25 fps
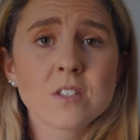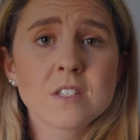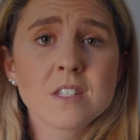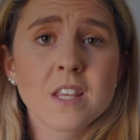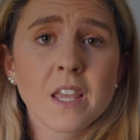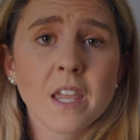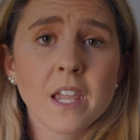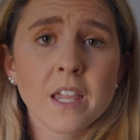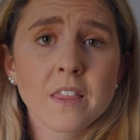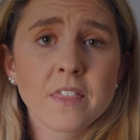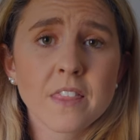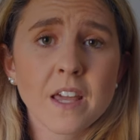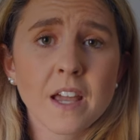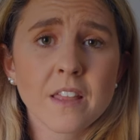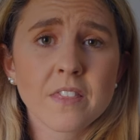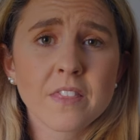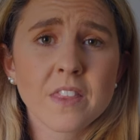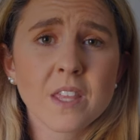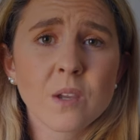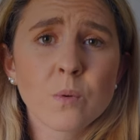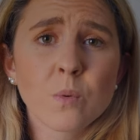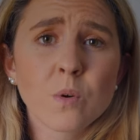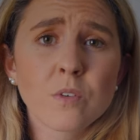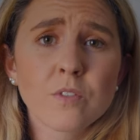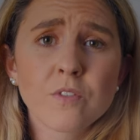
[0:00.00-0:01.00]
saying that
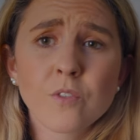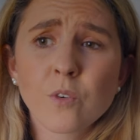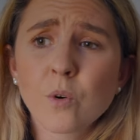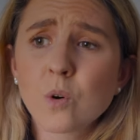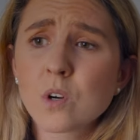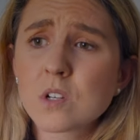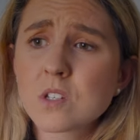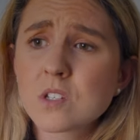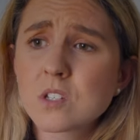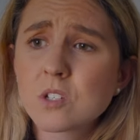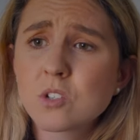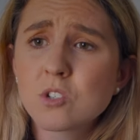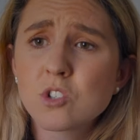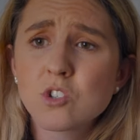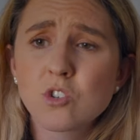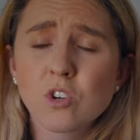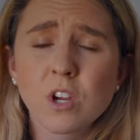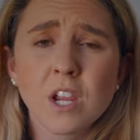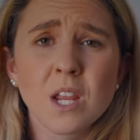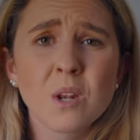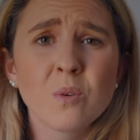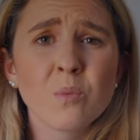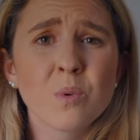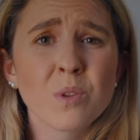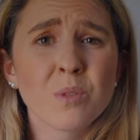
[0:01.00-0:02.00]
they were forced to
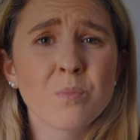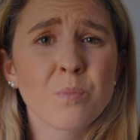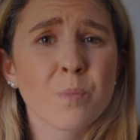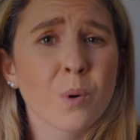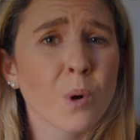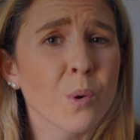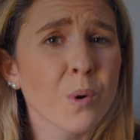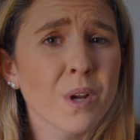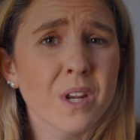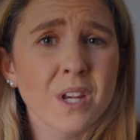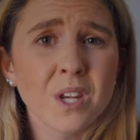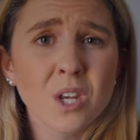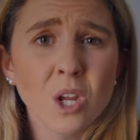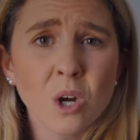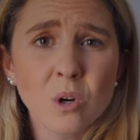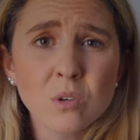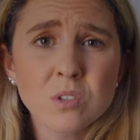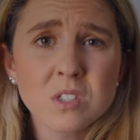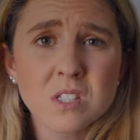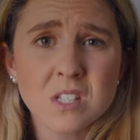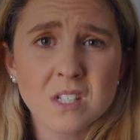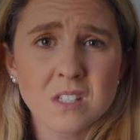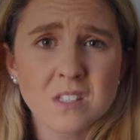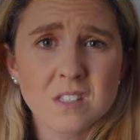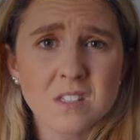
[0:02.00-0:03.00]
train with broken
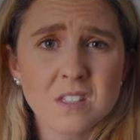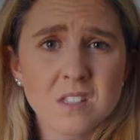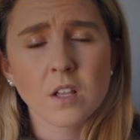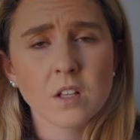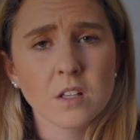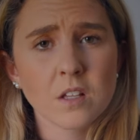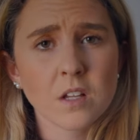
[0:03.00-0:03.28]
noses.